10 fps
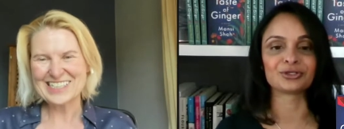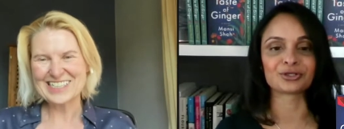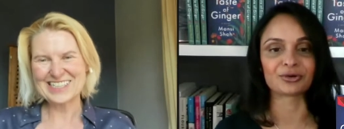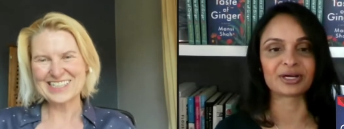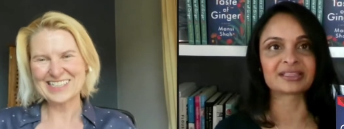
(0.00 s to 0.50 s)
Speaker 1: you
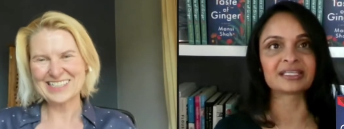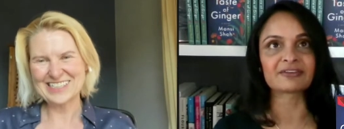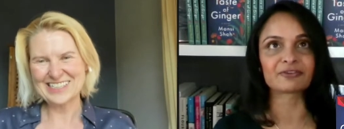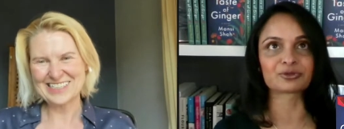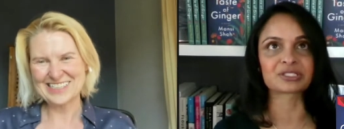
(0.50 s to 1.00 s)
know, I think
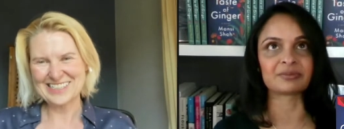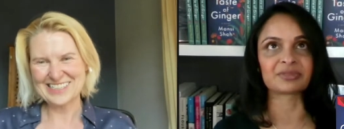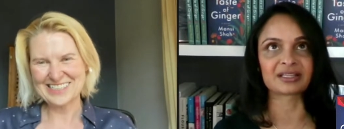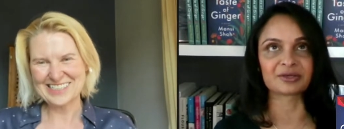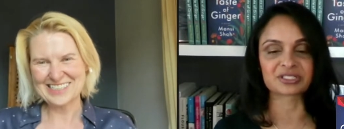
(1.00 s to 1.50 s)
if it was
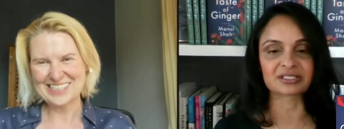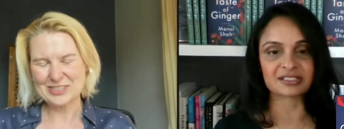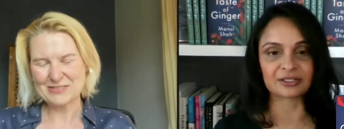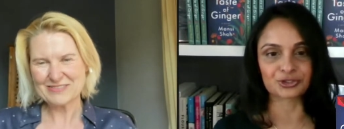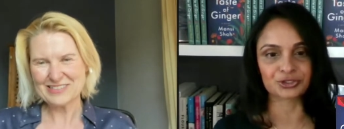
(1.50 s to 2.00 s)
something that was
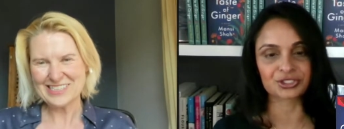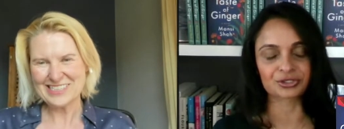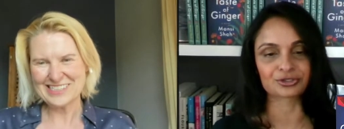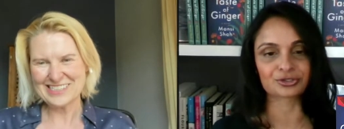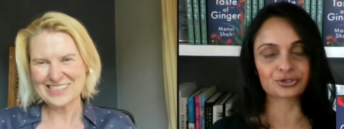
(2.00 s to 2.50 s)
essential to
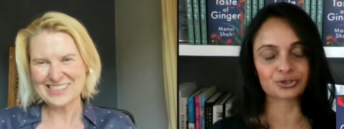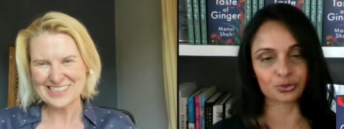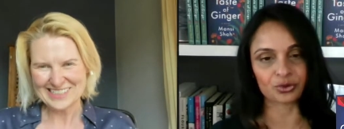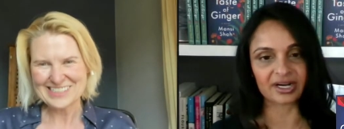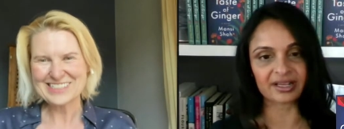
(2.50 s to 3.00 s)
the
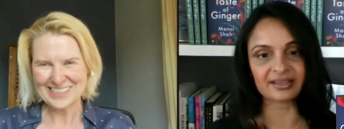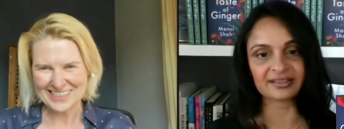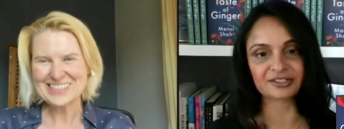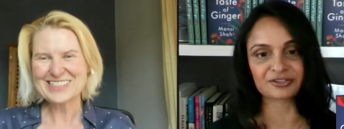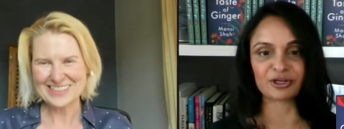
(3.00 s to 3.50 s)
story
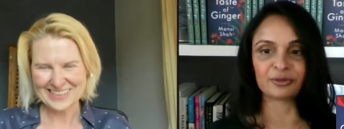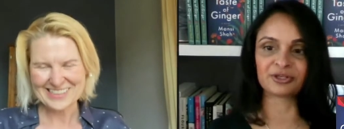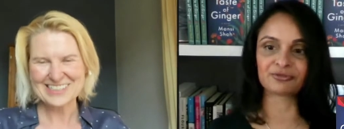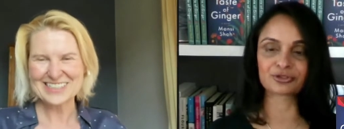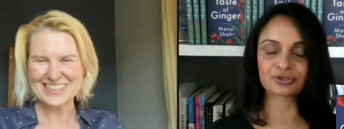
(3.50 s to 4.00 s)
and the
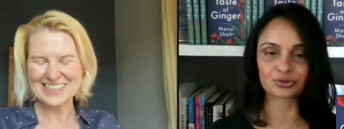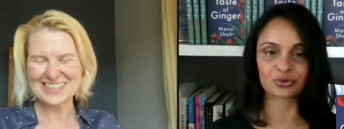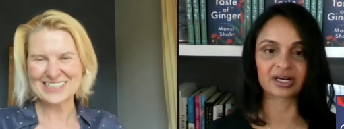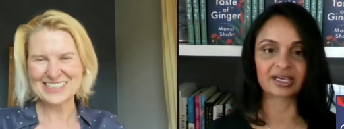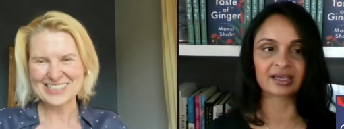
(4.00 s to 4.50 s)
development of the
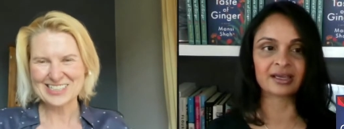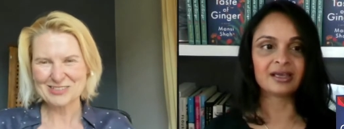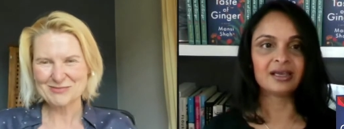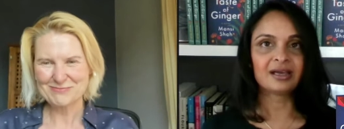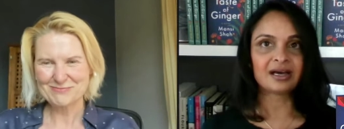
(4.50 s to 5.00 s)
story,
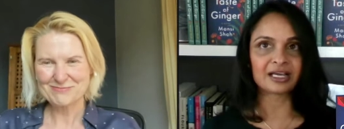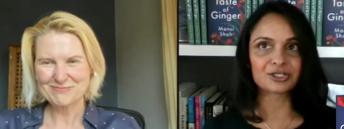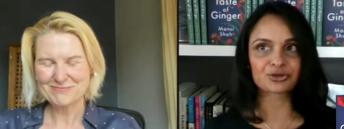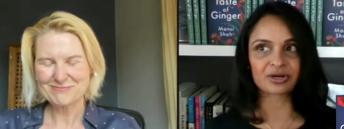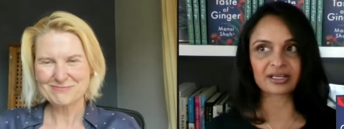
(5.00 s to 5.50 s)
I
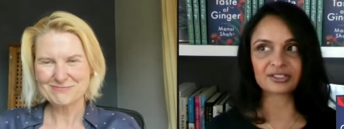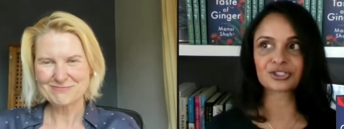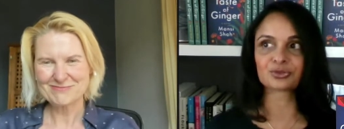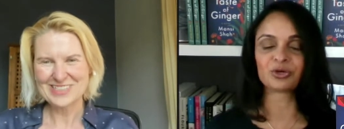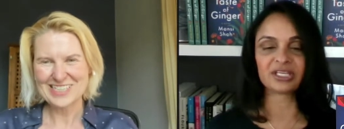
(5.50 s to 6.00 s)
tried
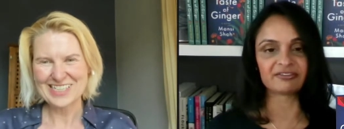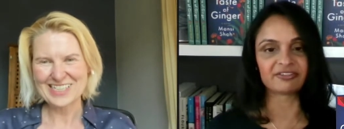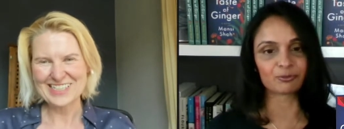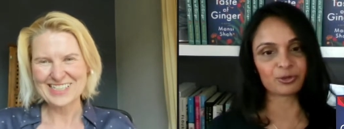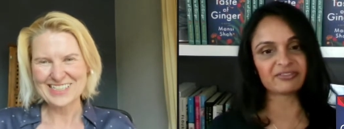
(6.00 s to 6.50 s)
to
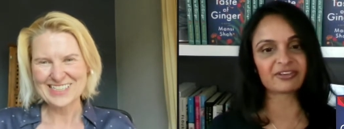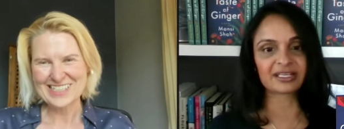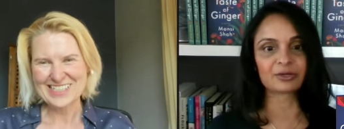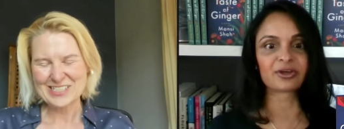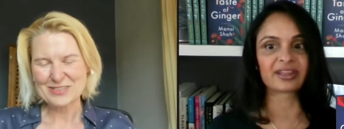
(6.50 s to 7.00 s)
weave it
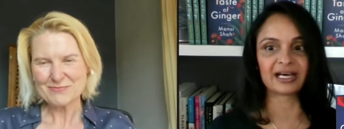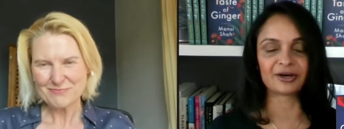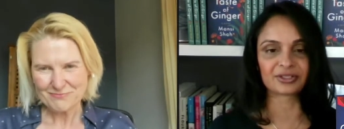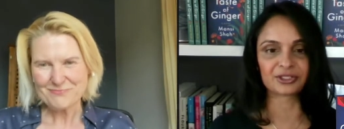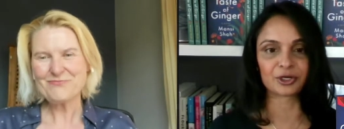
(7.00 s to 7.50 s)
in
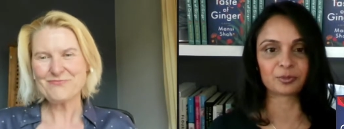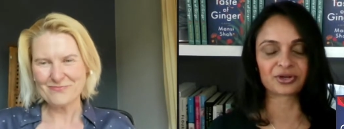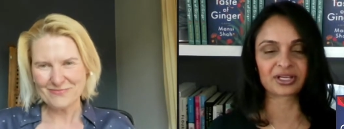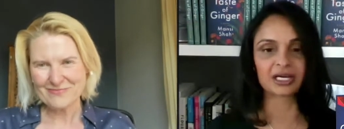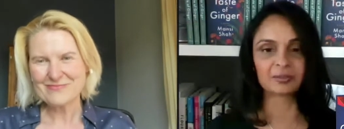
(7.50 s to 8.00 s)
without, you know,
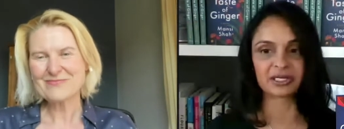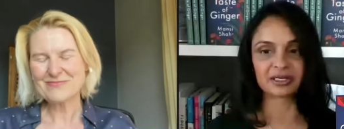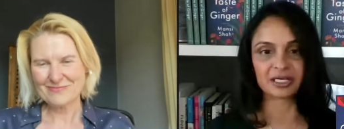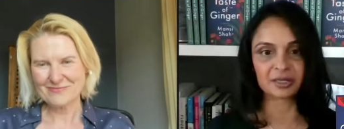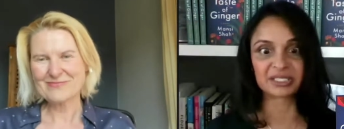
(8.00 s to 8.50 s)
putting up
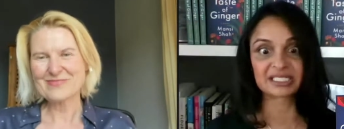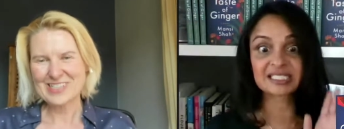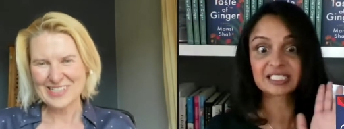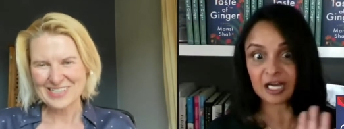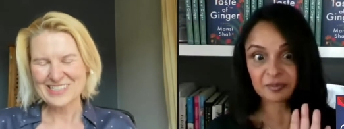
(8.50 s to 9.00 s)
a big
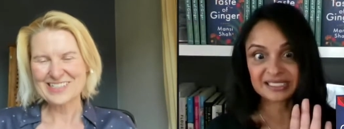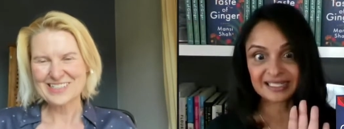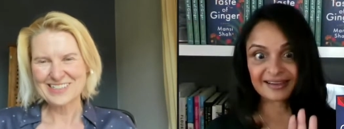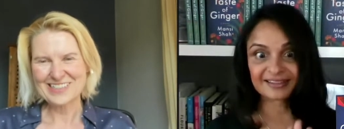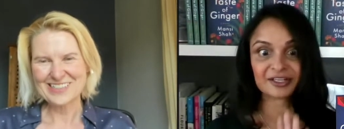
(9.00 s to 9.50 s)
stop
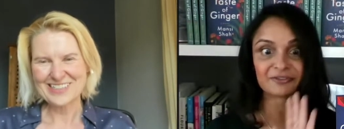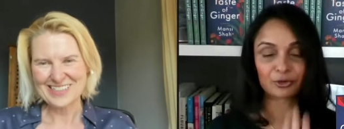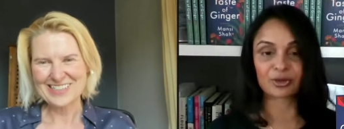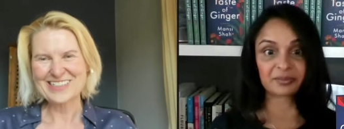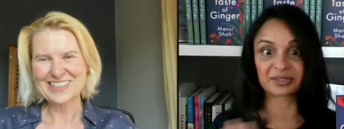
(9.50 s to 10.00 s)
sign of,
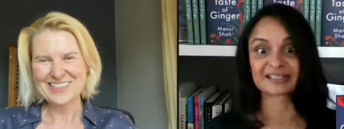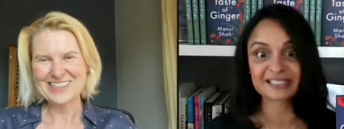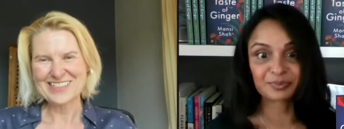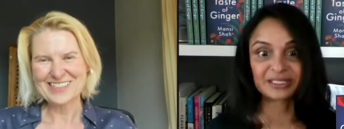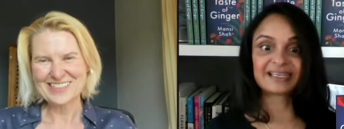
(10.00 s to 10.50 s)
okay, I'm going to
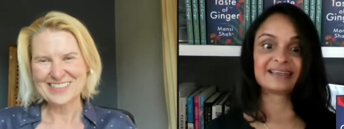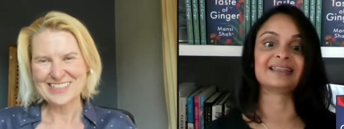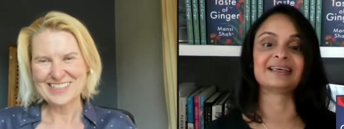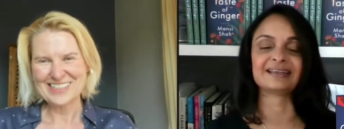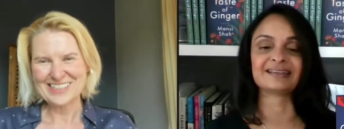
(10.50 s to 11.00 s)

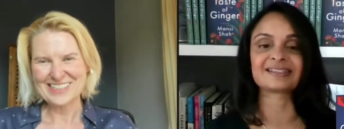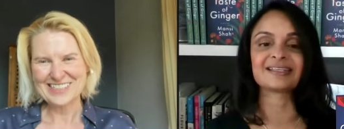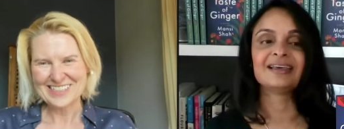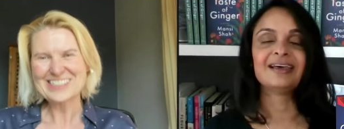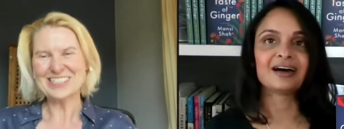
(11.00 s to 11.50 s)
explain this.
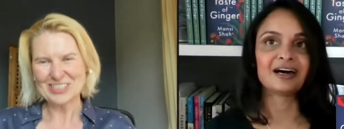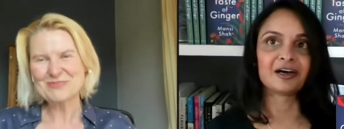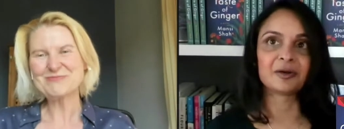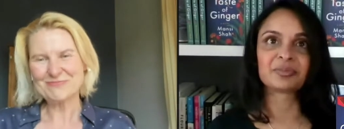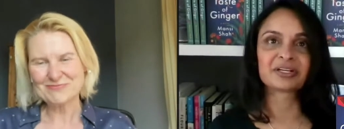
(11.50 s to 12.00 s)

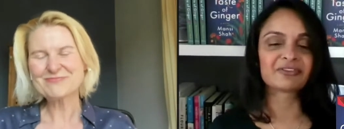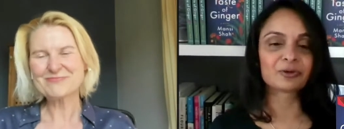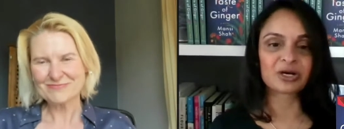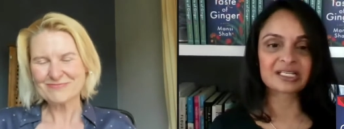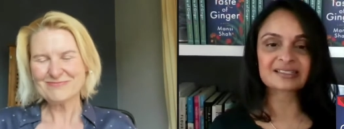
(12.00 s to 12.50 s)
But if
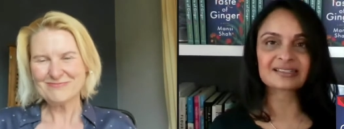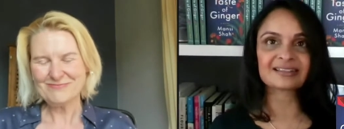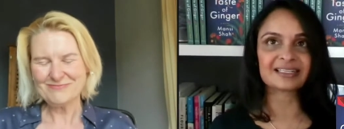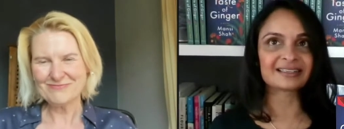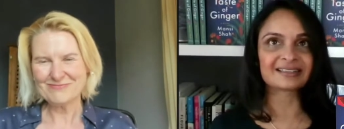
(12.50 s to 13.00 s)
it wasn't
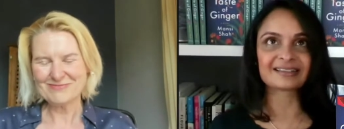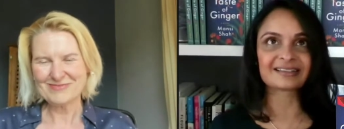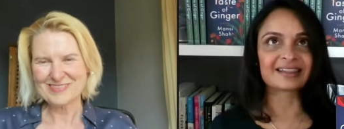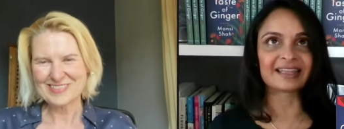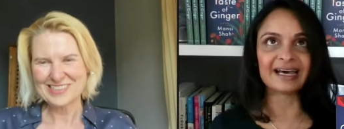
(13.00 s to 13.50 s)

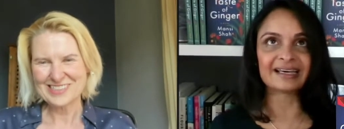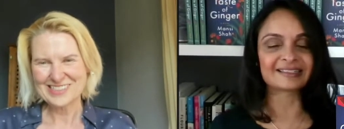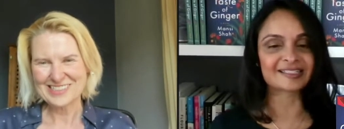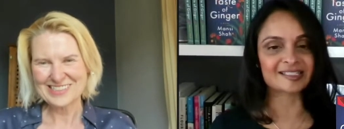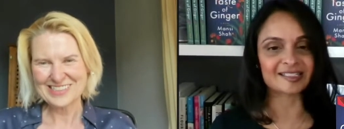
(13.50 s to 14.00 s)
that
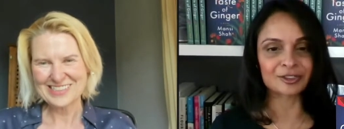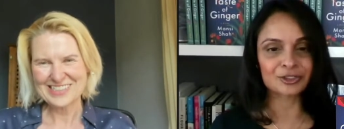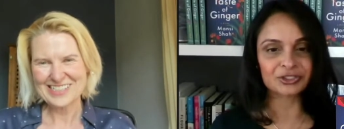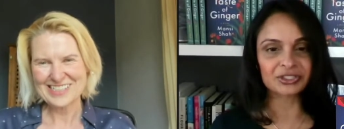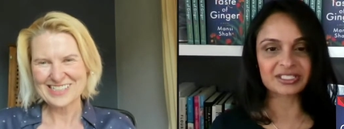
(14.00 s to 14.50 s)

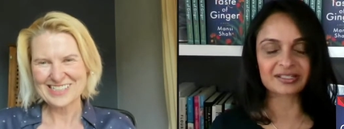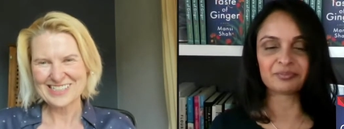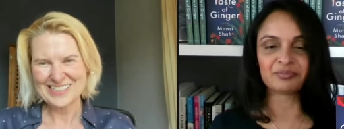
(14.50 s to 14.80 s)
essential to the